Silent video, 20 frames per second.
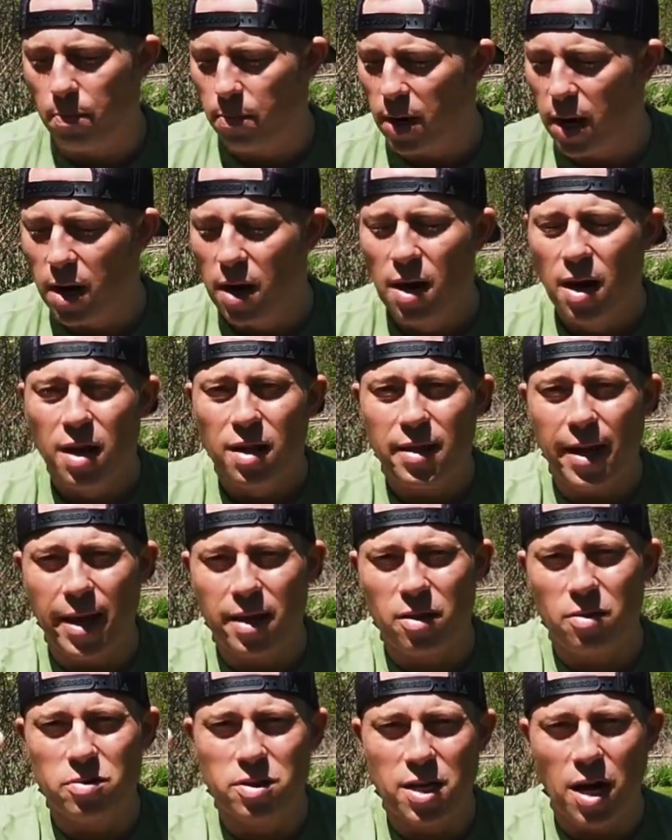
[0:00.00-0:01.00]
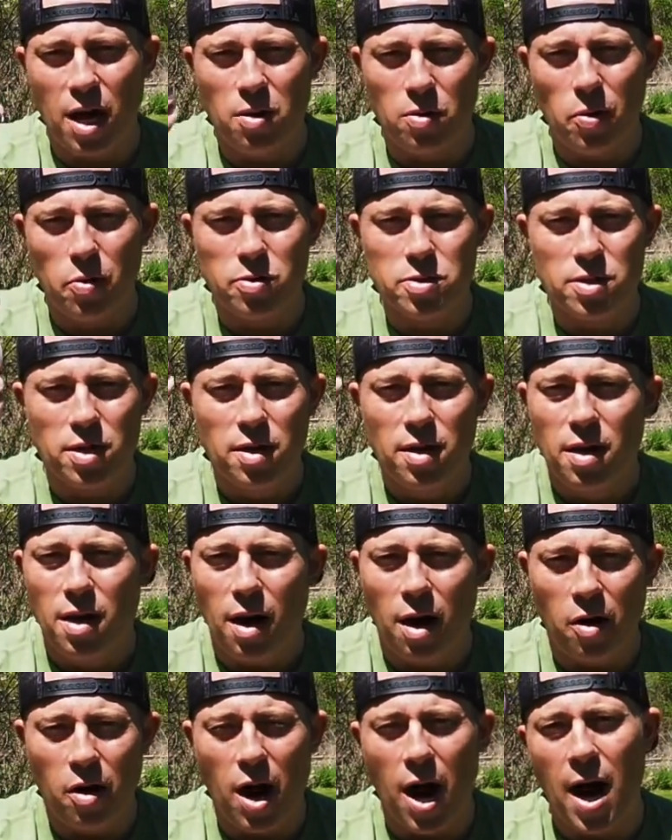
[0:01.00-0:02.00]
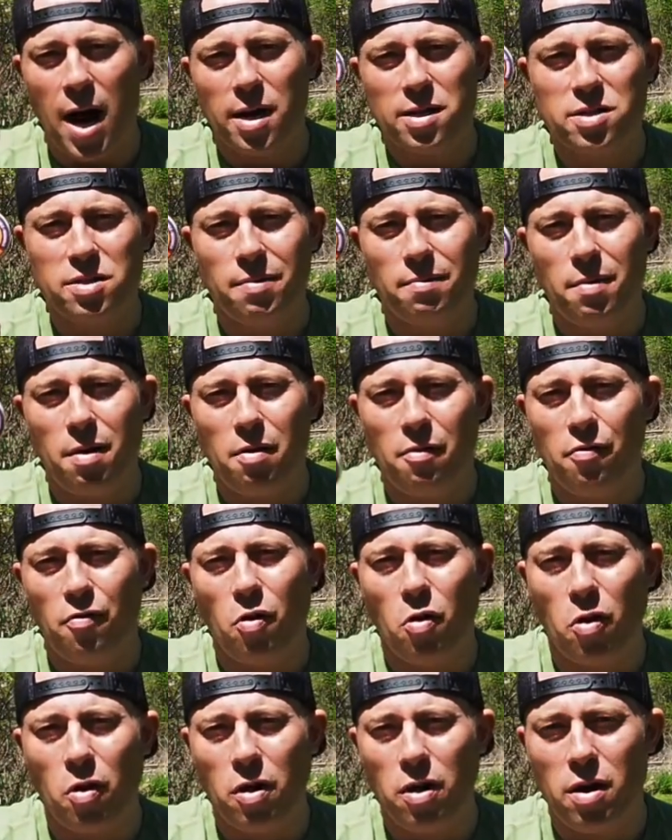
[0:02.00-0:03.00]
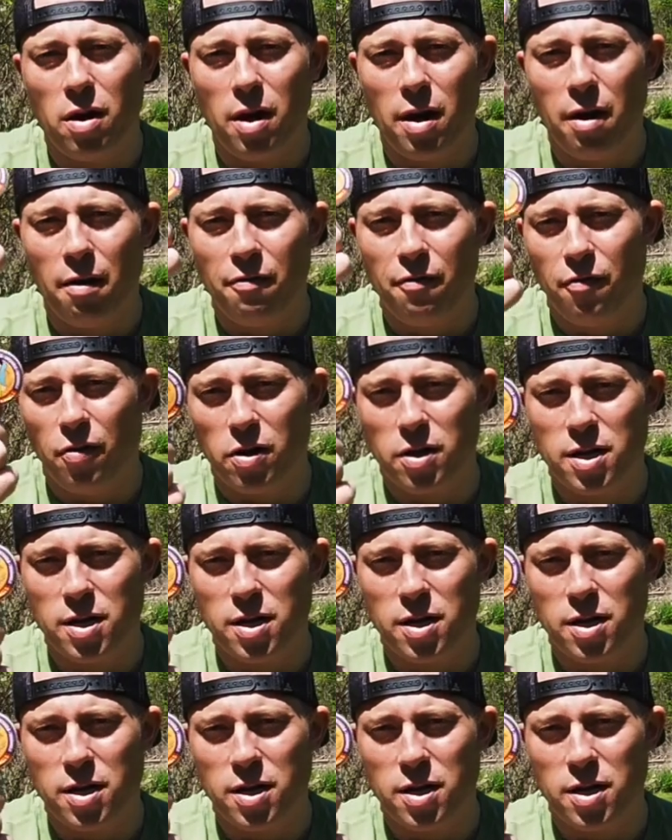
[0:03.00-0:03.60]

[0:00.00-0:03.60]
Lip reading: But light load towels are awesome for a foot